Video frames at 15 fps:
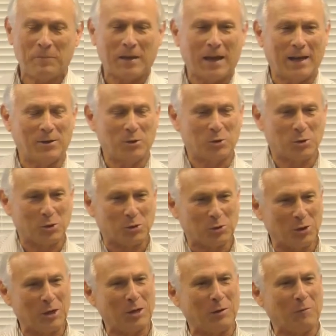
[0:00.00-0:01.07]
and you
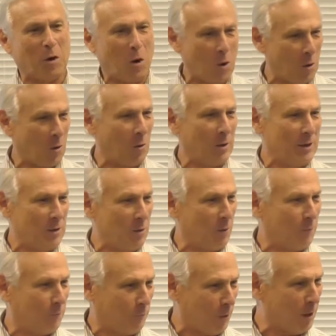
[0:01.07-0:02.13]
just think of her in
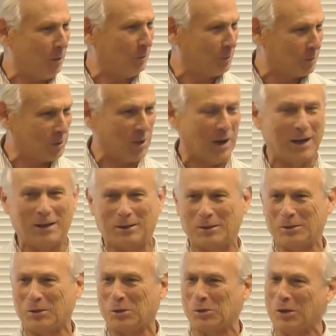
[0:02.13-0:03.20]
her frail state
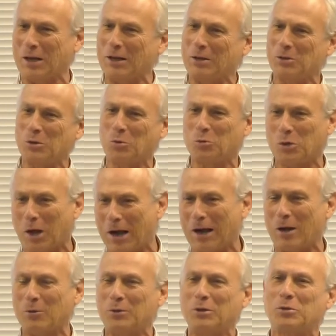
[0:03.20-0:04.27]
and just getting so
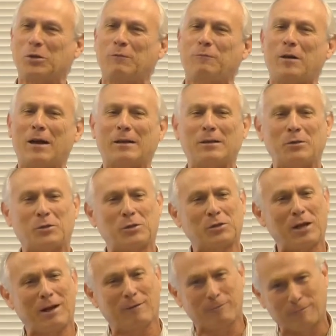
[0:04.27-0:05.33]
tired that she finally
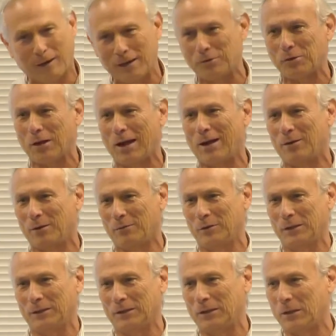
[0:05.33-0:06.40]
just kind of faints out of it.